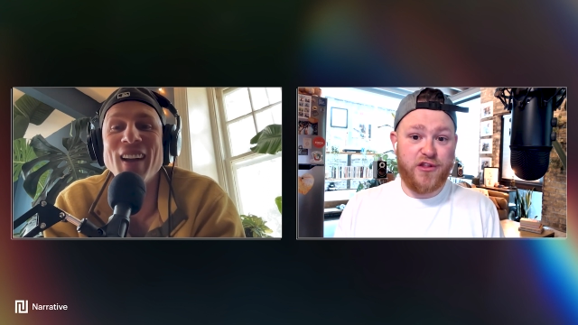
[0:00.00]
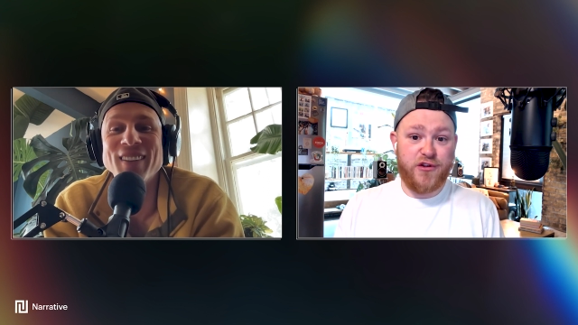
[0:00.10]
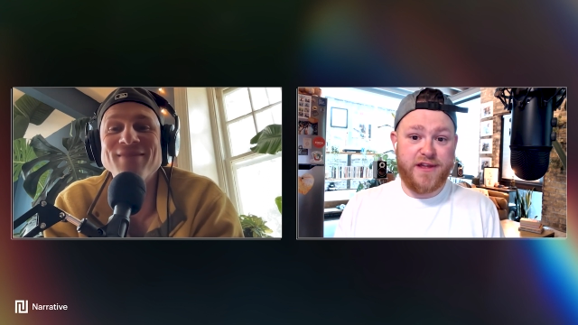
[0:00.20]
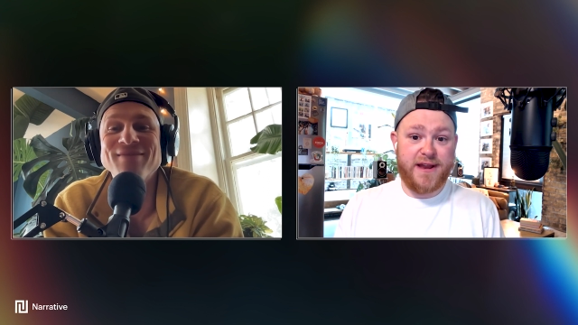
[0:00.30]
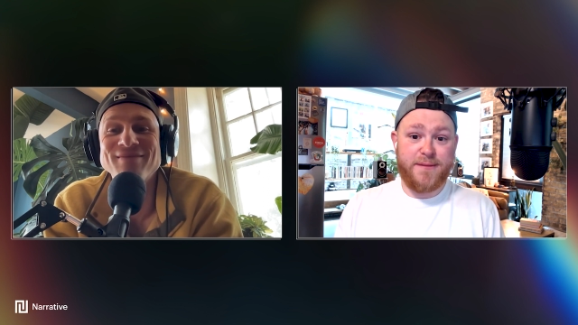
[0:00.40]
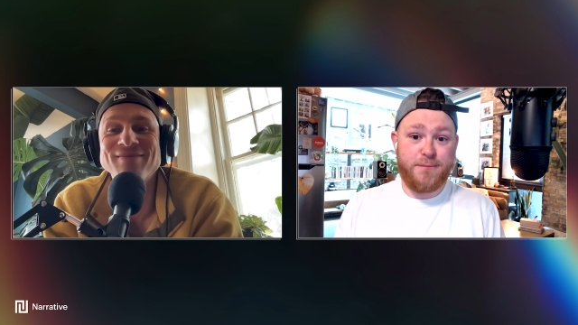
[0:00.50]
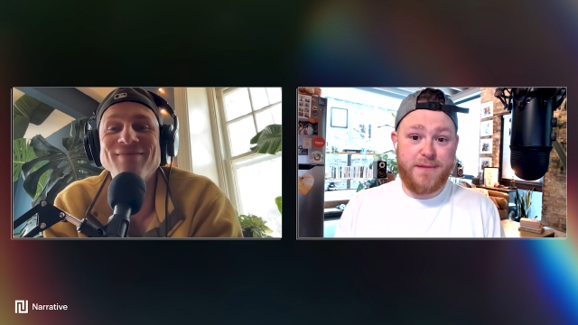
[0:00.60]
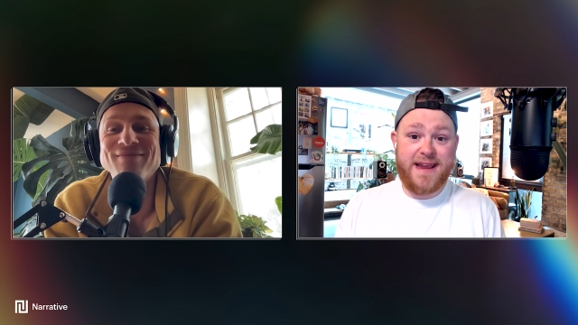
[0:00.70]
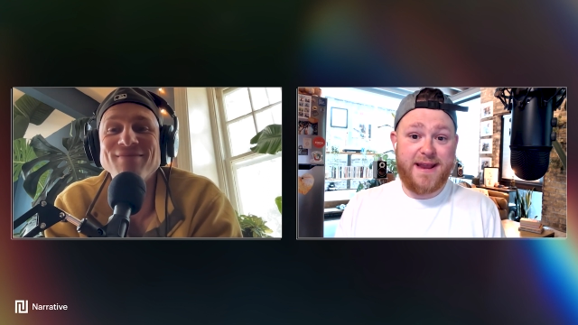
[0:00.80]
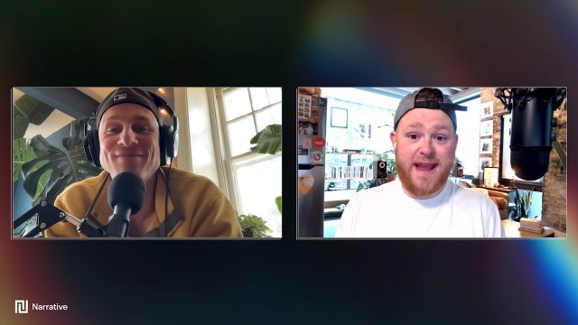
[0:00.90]
Speaker 1: other than
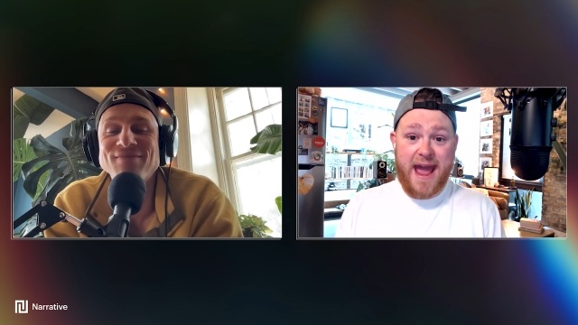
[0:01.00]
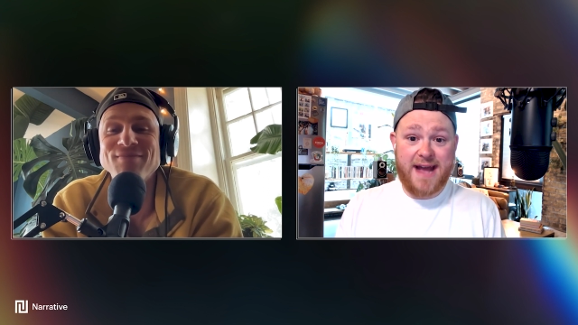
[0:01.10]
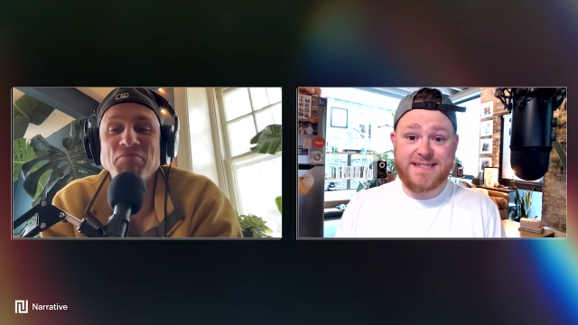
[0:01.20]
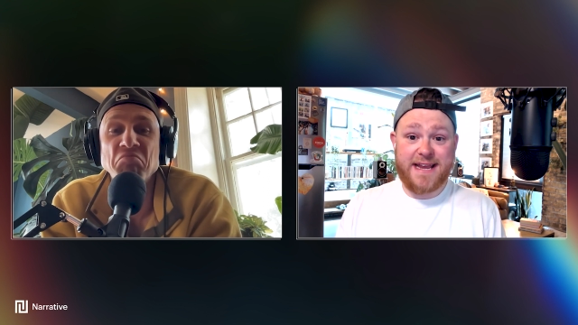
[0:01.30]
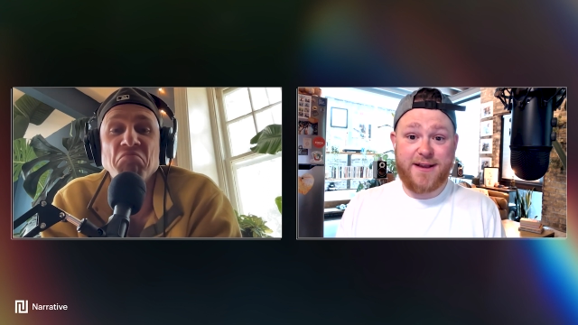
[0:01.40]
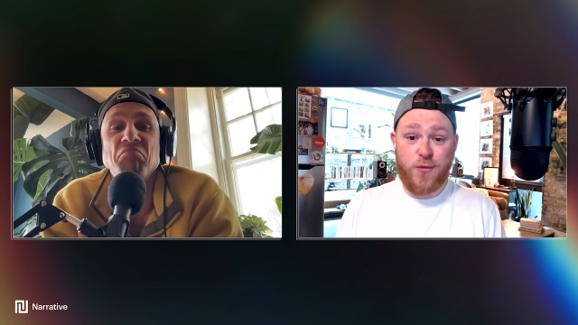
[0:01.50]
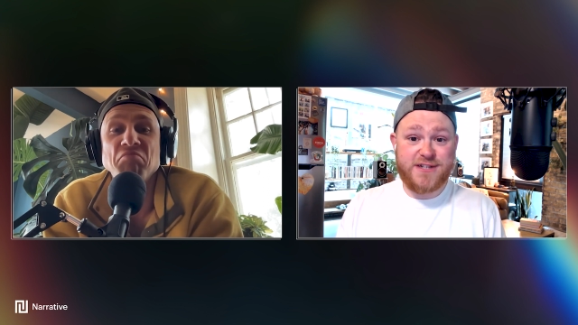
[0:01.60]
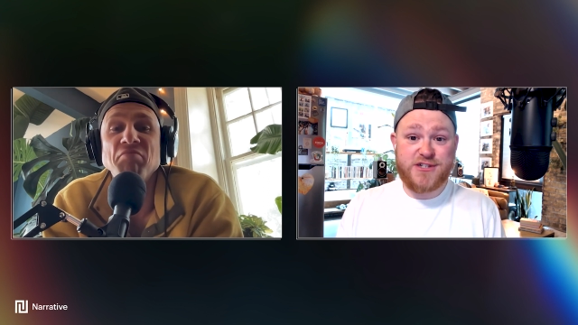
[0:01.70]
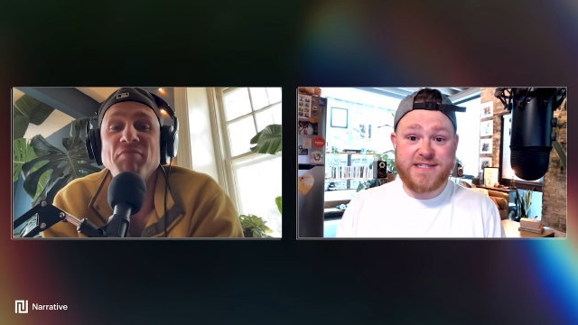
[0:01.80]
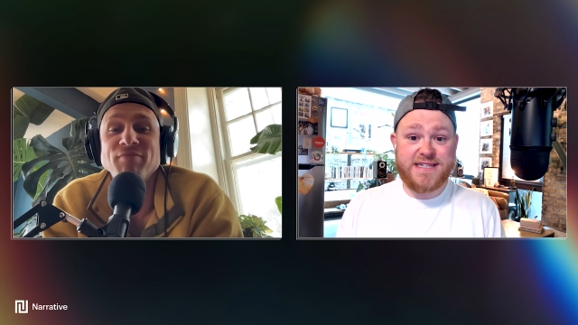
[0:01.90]
me asking
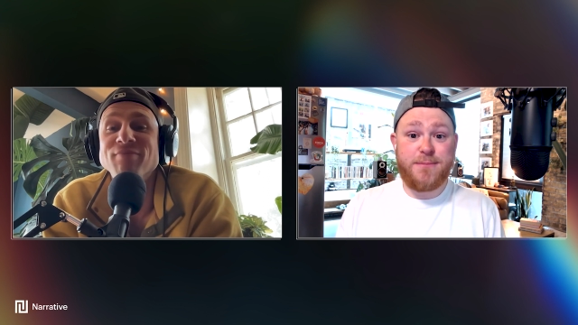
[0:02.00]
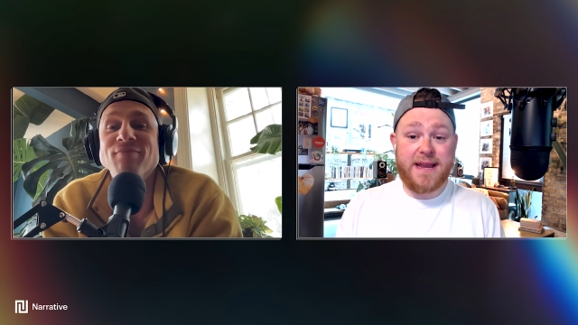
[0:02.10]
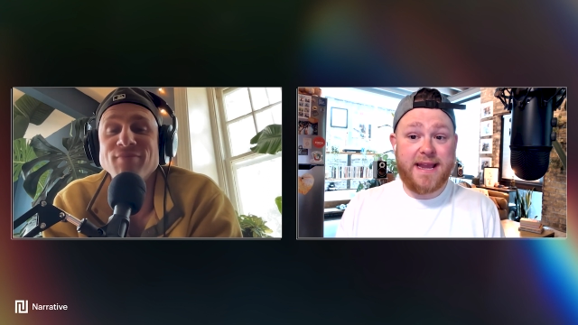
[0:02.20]
questions and mm-hmm.